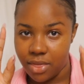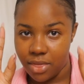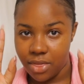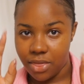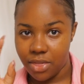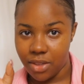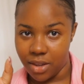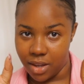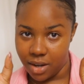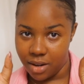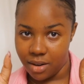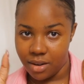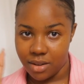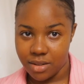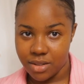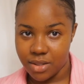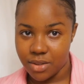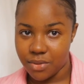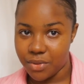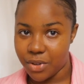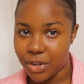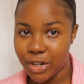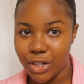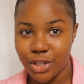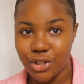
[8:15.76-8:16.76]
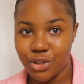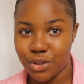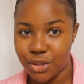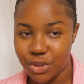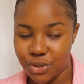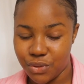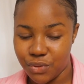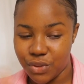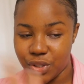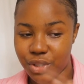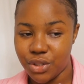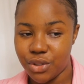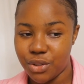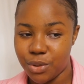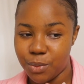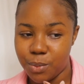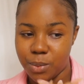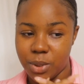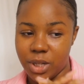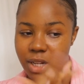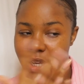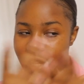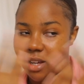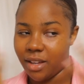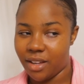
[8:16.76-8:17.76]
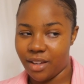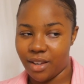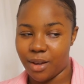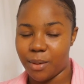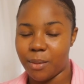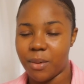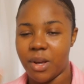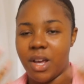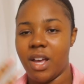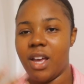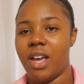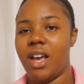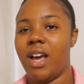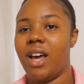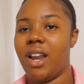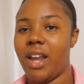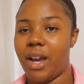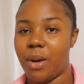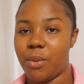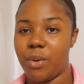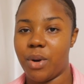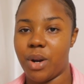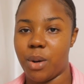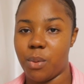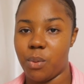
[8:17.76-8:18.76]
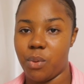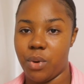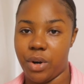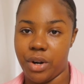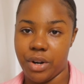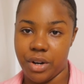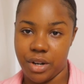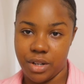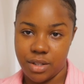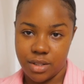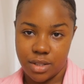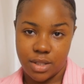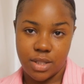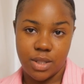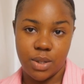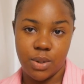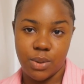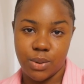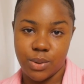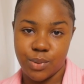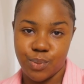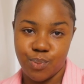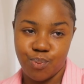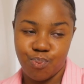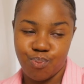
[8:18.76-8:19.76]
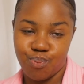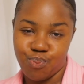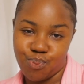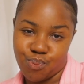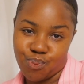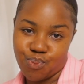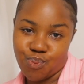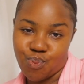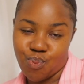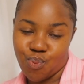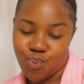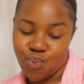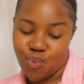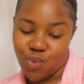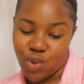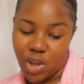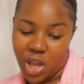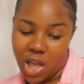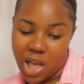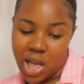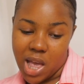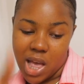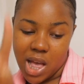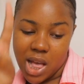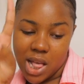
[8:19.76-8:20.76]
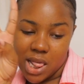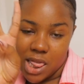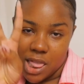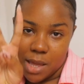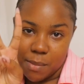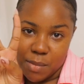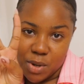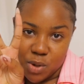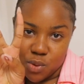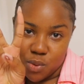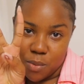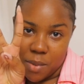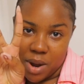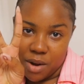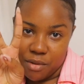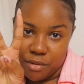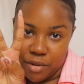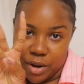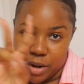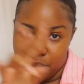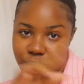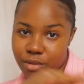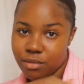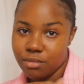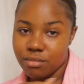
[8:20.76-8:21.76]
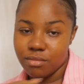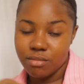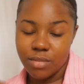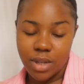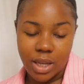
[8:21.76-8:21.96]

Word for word: thing. It's a very short video, but like yeah, I like what I'm wearing. So let me do my reel.